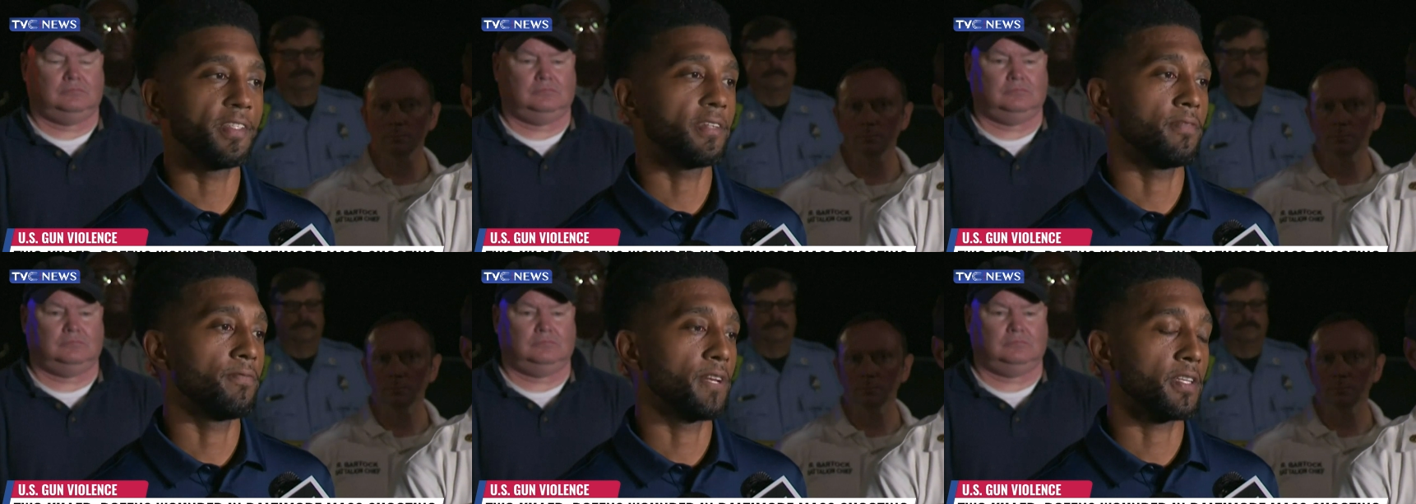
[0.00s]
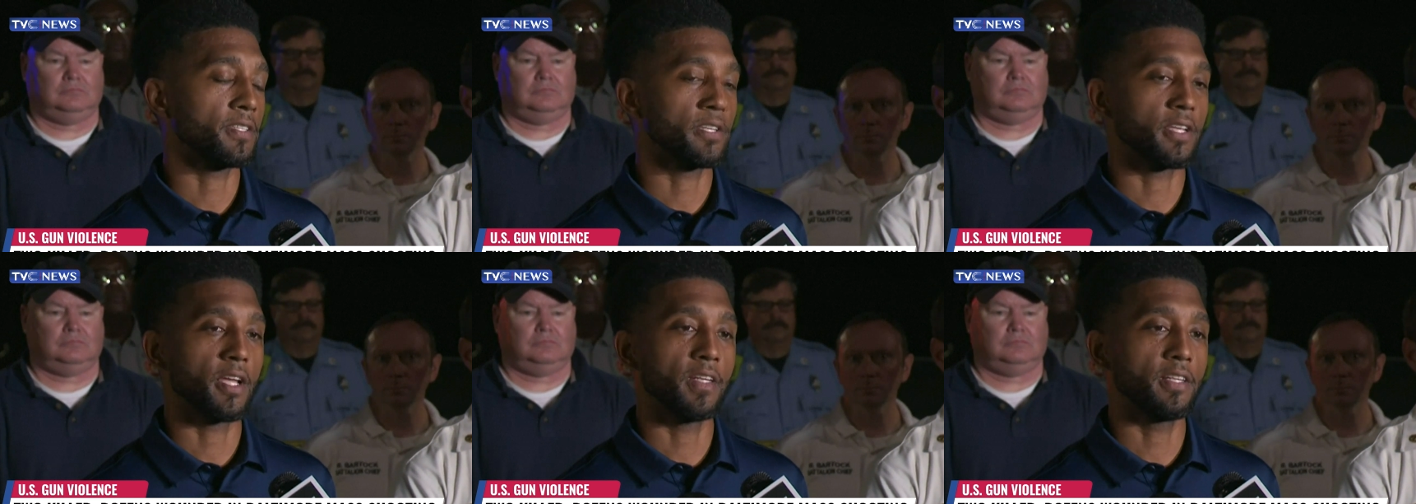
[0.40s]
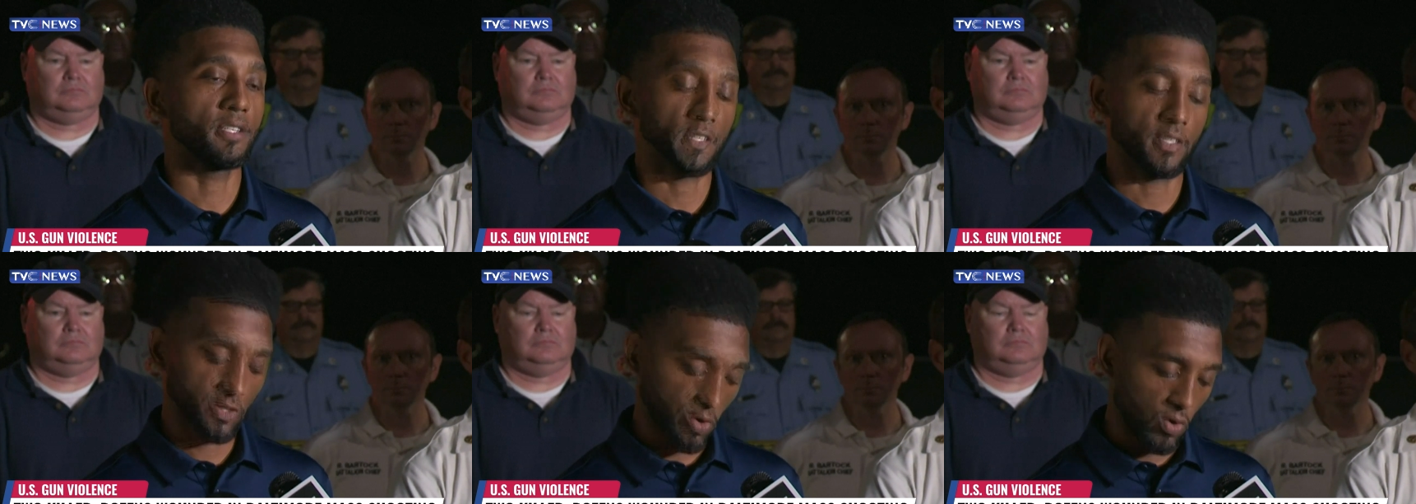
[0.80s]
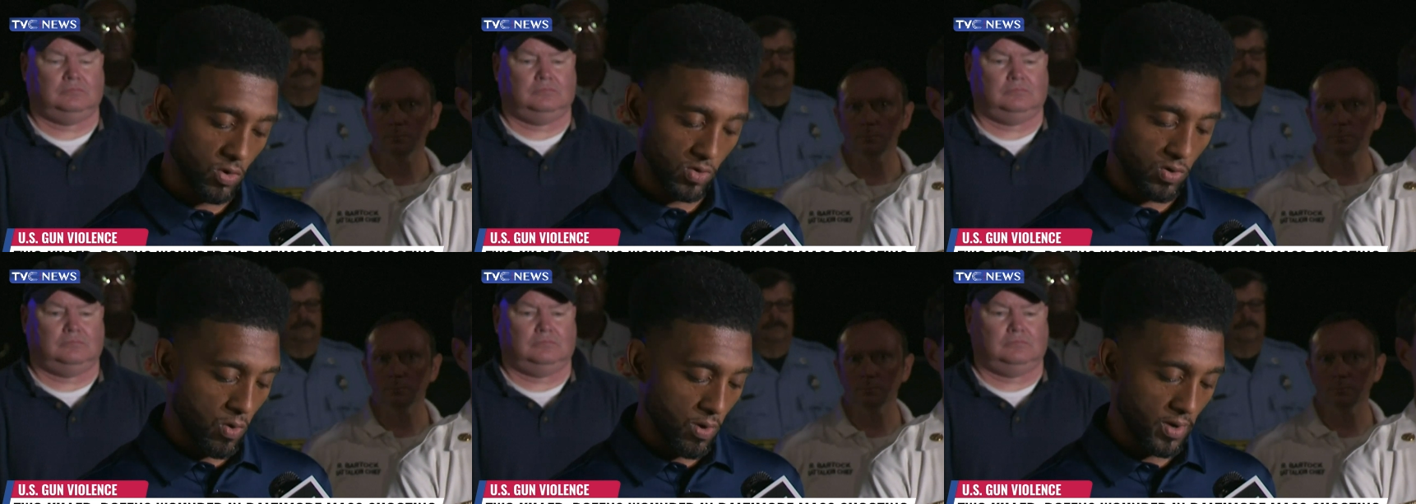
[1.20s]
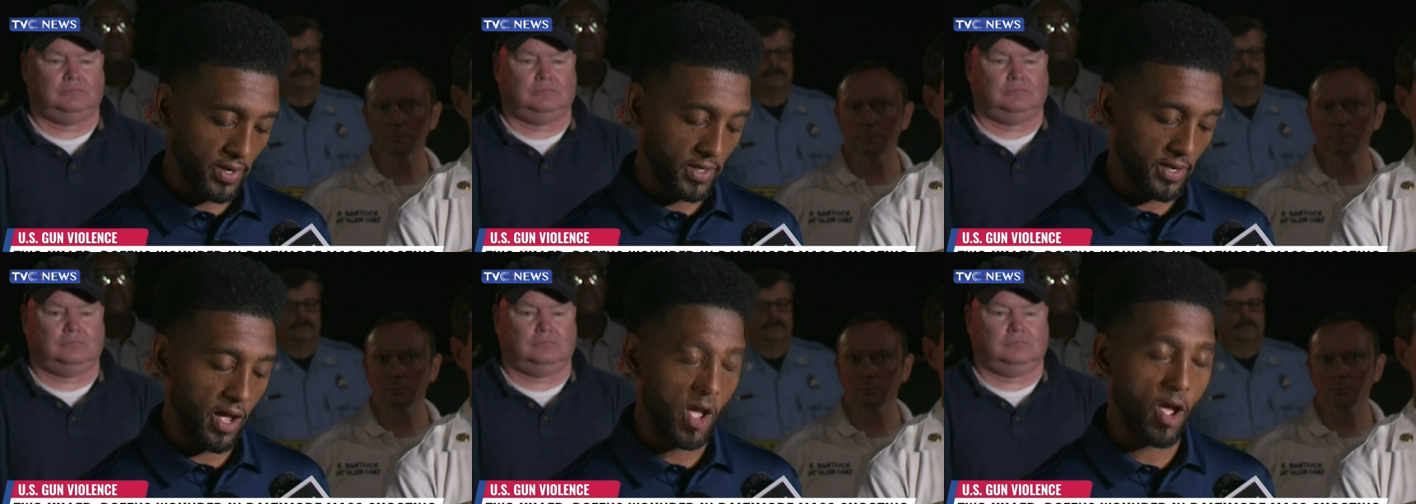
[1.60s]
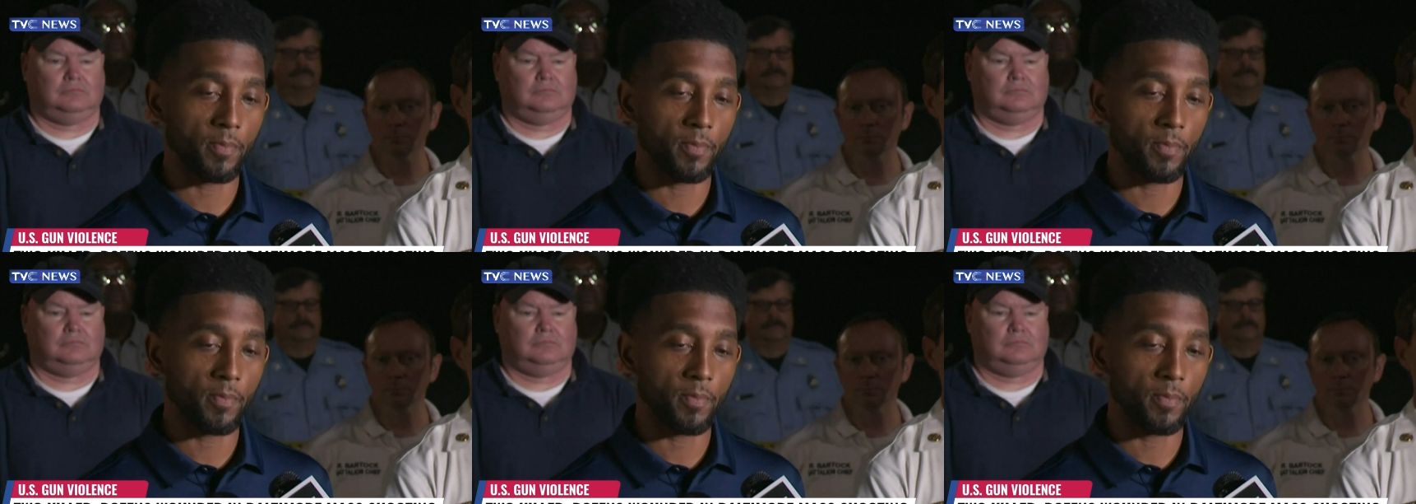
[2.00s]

Speaker 1: this investigation is ongoing, and our